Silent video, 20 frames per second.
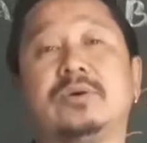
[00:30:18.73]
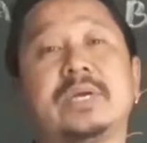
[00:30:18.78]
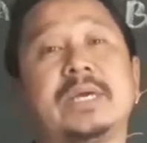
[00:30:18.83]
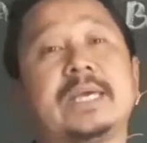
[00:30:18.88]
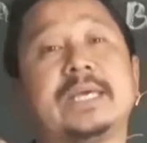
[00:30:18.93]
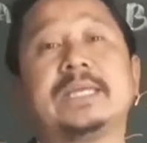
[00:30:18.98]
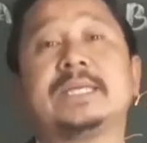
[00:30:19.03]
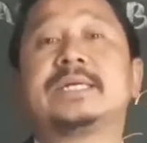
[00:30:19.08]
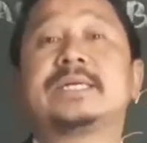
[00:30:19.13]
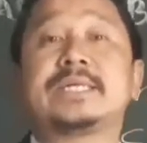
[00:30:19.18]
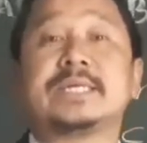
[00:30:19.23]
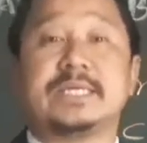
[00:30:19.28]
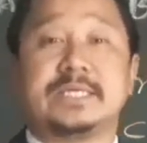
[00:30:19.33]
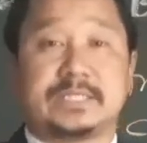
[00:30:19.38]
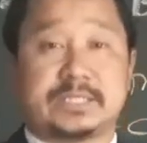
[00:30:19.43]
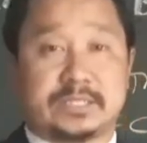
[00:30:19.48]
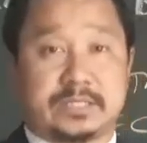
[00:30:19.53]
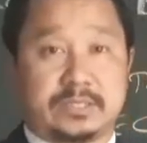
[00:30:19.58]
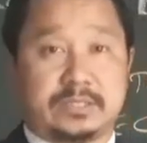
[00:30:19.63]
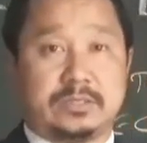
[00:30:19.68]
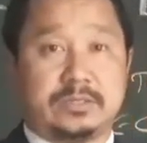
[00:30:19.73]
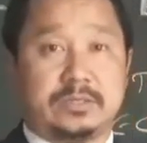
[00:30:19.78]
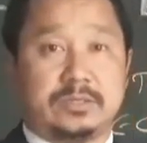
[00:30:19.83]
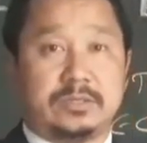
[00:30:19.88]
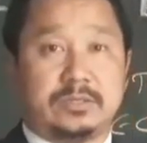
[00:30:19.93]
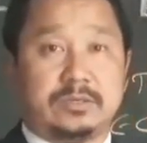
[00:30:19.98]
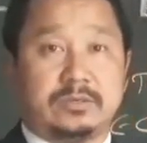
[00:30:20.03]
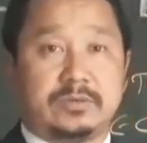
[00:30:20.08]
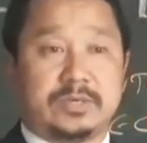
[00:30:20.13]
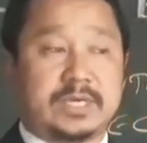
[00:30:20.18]
increased,
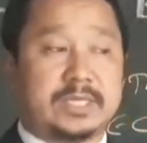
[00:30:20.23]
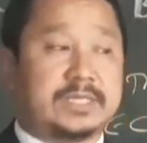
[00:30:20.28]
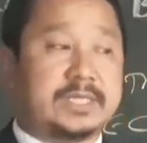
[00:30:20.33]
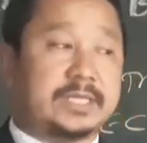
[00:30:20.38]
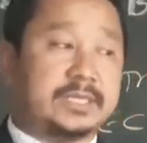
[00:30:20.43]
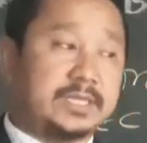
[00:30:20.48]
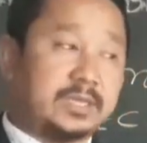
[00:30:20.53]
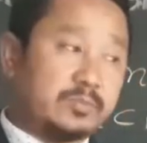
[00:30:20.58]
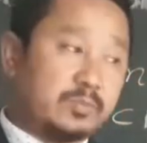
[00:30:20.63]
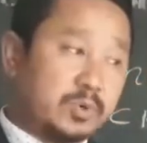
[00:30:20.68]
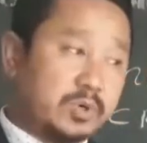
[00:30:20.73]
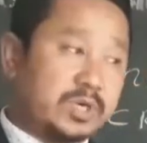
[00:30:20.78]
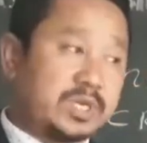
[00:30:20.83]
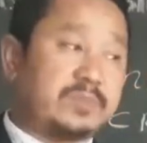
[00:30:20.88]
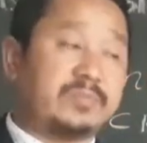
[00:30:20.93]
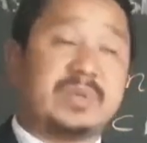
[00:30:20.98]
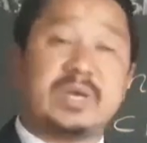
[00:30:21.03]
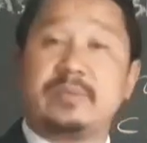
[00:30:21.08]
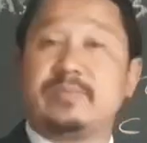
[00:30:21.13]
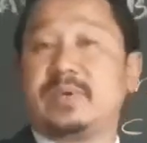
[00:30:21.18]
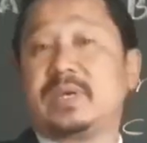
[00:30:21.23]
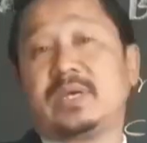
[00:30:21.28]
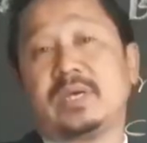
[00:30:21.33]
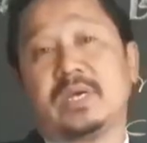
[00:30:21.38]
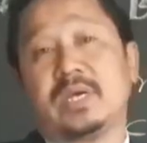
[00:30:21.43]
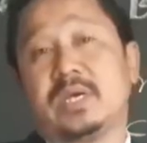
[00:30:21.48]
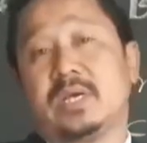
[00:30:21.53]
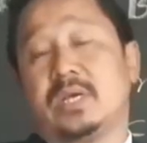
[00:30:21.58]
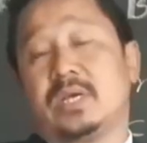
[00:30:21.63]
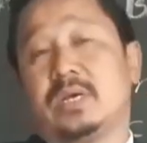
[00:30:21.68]
okay, then the body may
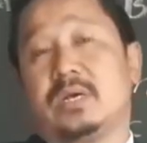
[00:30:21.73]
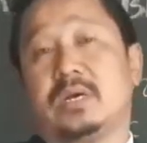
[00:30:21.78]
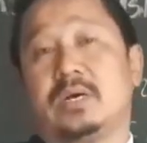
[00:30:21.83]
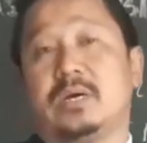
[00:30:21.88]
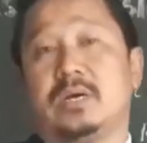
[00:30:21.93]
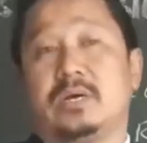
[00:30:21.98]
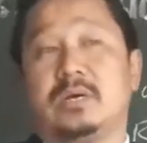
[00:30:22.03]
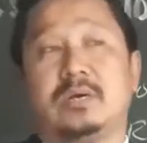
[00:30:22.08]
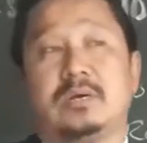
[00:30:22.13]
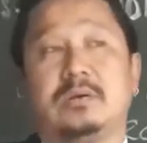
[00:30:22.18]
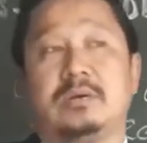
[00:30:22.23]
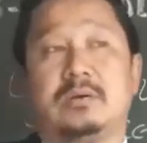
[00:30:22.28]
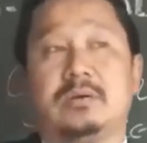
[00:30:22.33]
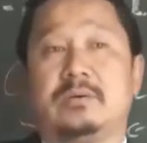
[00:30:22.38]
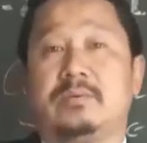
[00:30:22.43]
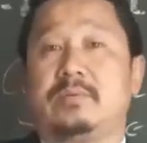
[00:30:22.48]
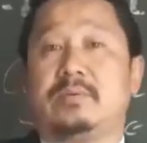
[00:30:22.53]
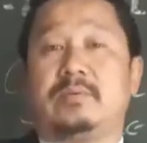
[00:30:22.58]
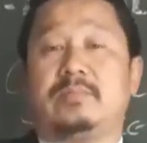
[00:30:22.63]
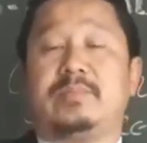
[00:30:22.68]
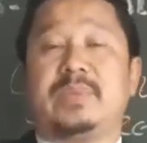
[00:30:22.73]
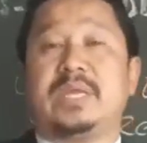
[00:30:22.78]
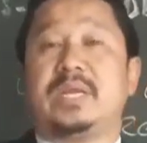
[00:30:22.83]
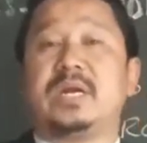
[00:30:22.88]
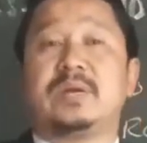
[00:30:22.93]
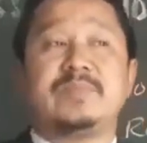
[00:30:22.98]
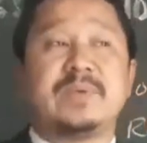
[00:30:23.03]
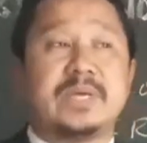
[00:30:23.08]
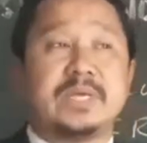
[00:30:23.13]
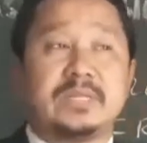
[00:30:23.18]

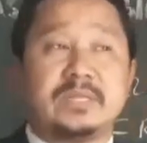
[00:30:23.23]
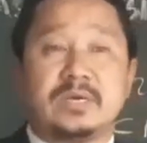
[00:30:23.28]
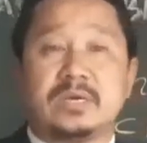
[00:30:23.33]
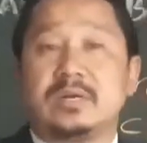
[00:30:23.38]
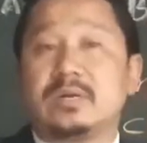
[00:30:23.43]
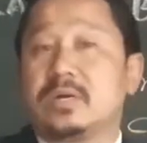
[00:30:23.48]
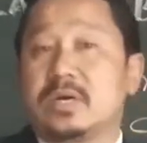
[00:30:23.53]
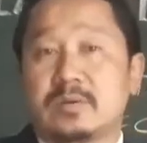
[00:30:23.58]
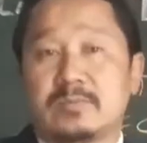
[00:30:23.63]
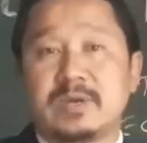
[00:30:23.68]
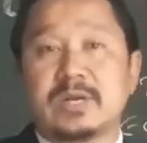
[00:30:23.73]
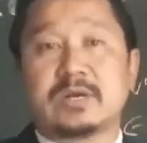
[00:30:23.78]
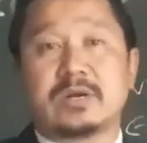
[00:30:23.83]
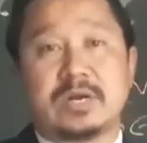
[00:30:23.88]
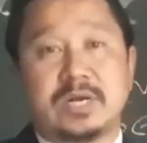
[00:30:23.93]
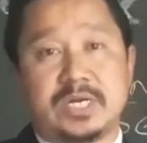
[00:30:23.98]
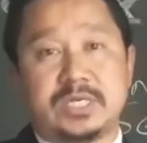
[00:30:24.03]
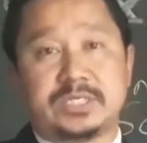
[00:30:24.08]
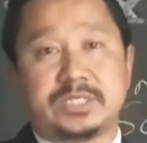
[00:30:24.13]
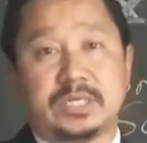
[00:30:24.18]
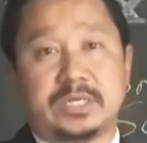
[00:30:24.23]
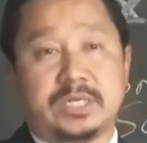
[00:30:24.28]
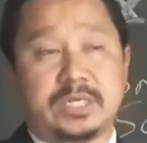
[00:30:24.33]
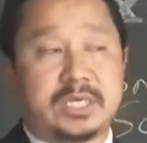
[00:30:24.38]
not be in the normal condition.